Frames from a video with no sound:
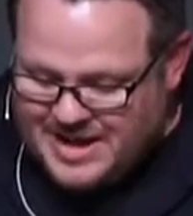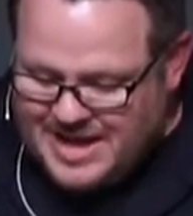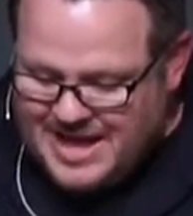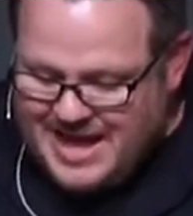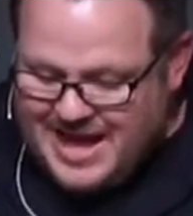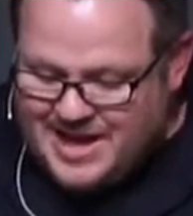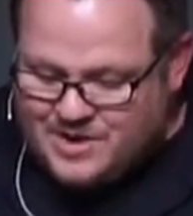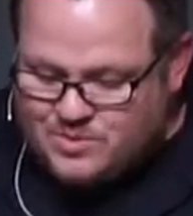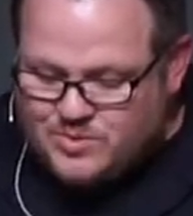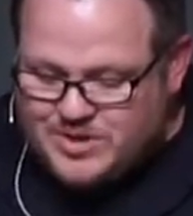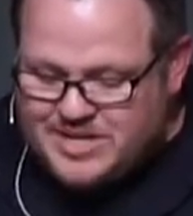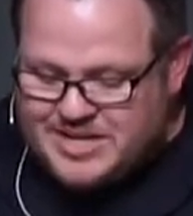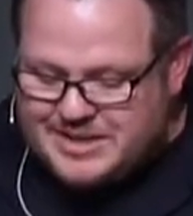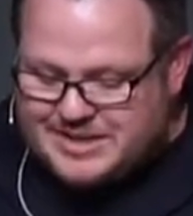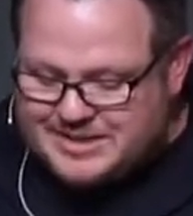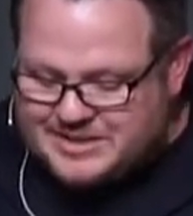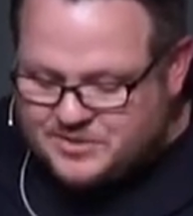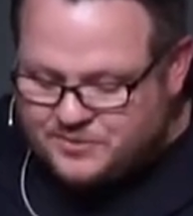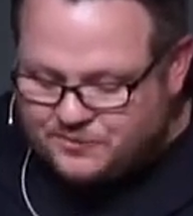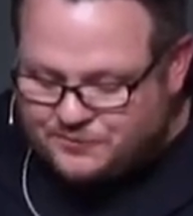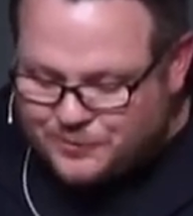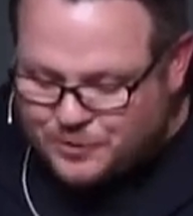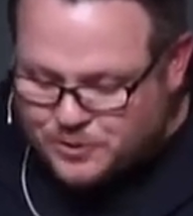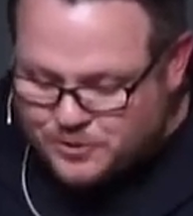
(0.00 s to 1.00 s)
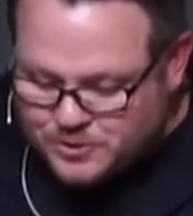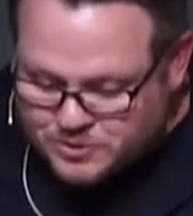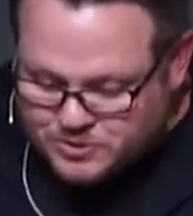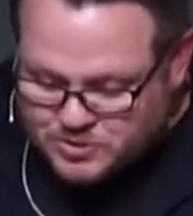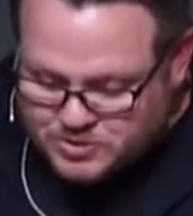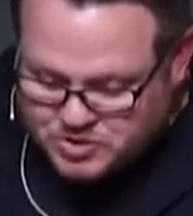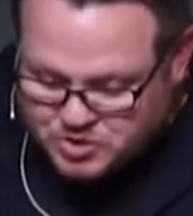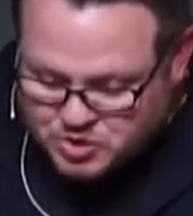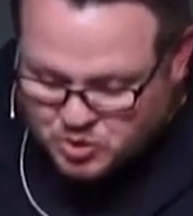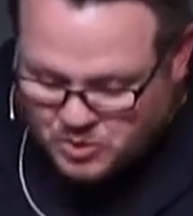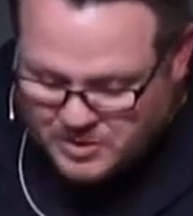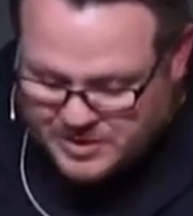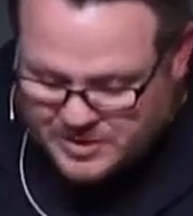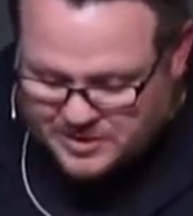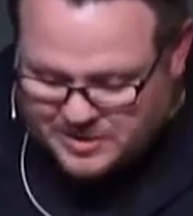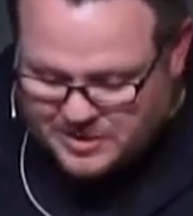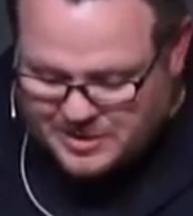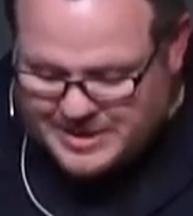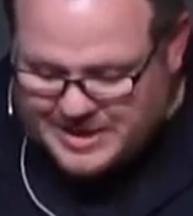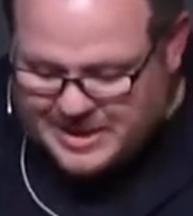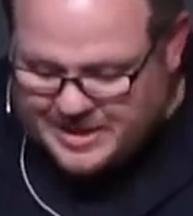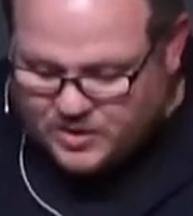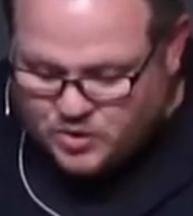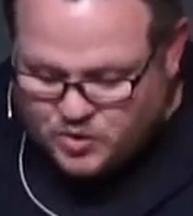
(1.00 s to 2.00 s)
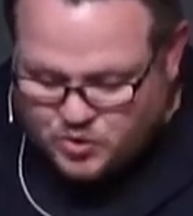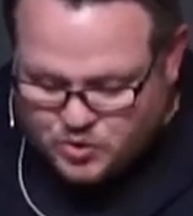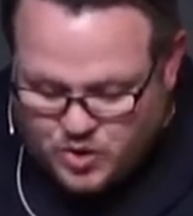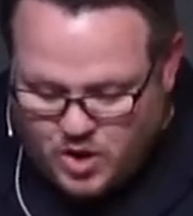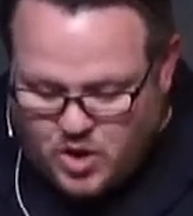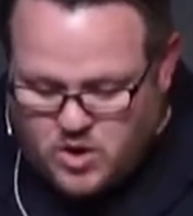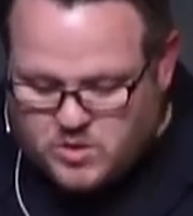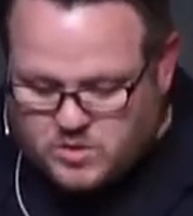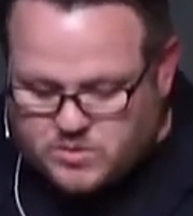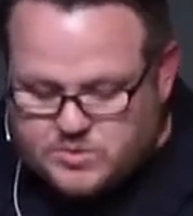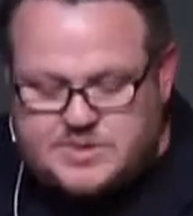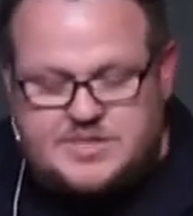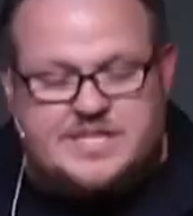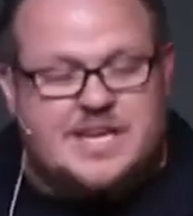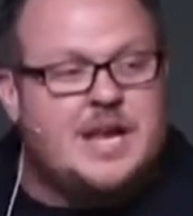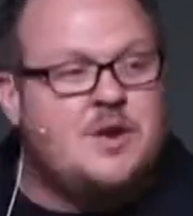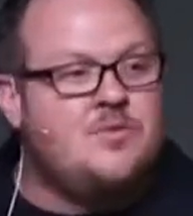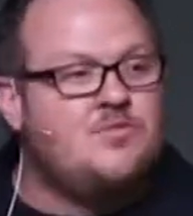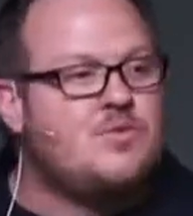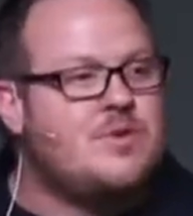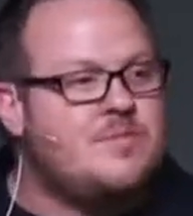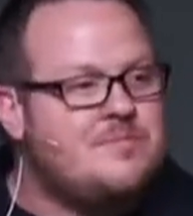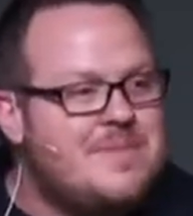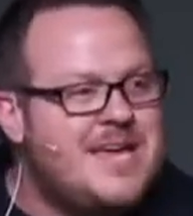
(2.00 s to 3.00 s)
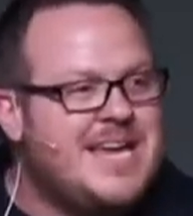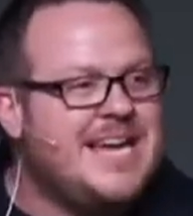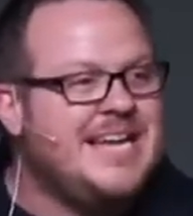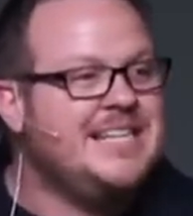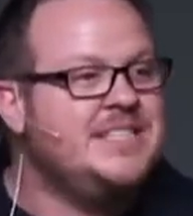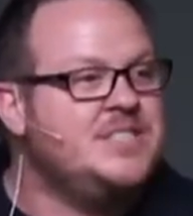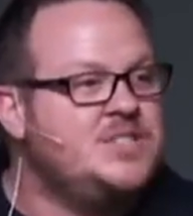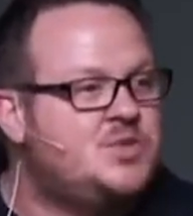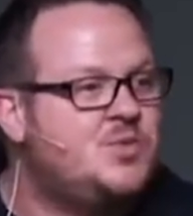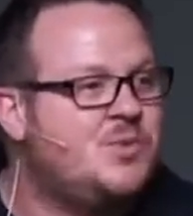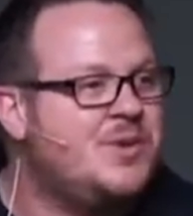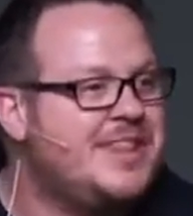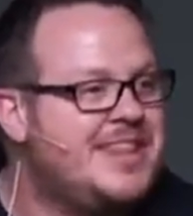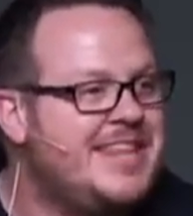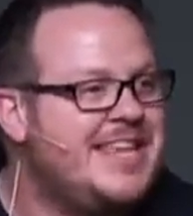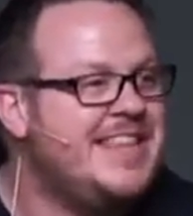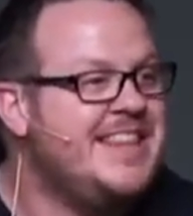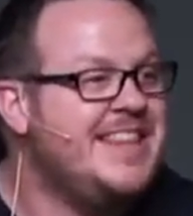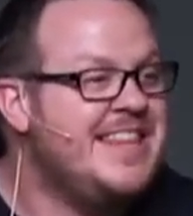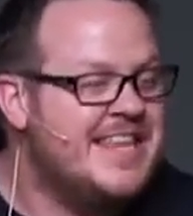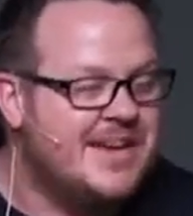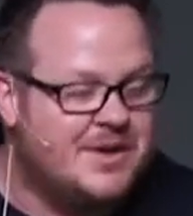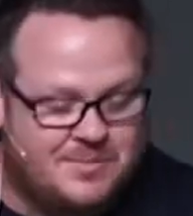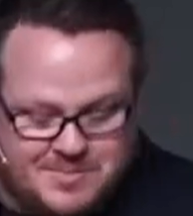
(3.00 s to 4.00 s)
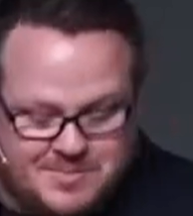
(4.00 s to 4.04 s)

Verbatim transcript: and when it is fertile soil, it grows and remains within them.